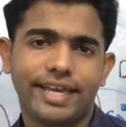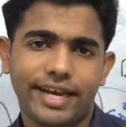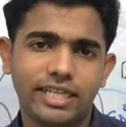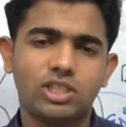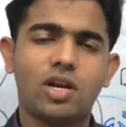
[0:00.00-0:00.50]

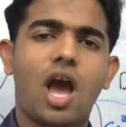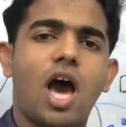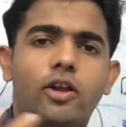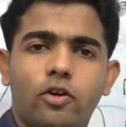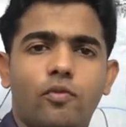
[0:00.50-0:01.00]
greater
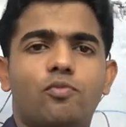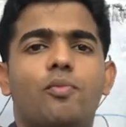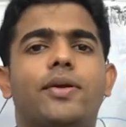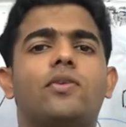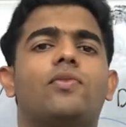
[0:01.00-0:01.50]
arc of
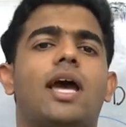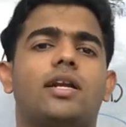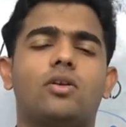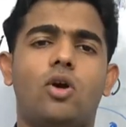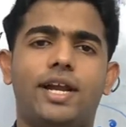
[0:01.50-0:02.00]
movement of
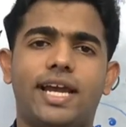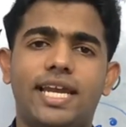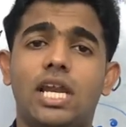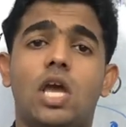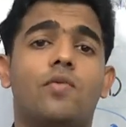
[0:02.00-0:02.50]
lateral condyle,